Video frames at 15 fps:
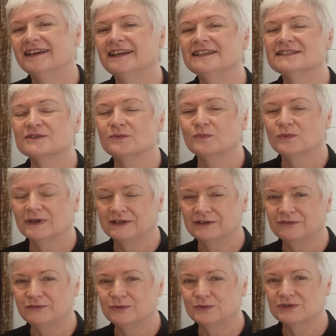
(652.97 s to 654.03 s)
It's a
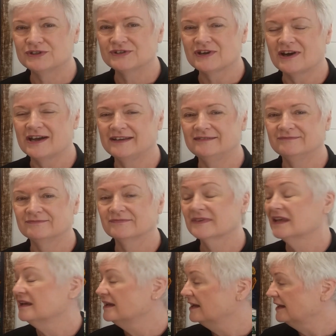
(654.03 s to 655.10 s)
wonderful design,
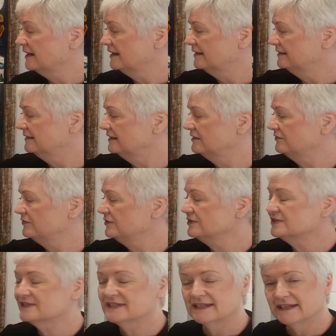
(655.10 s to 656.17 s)
and if you
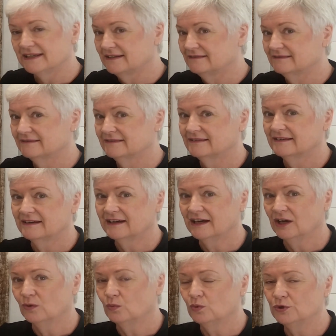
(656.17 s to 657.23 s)
see
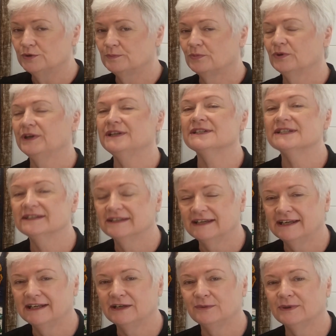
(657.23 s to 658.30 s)
a wood print
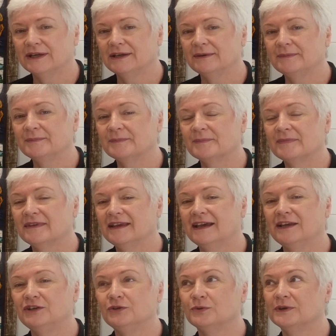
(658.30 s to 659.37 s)
anywhere
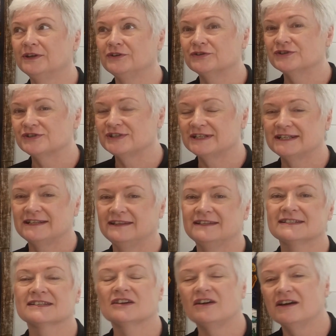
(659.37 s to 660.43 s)
and you're interested in
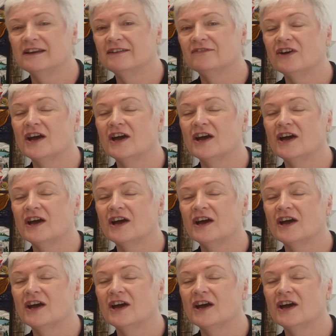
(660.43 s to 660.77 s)
this kind of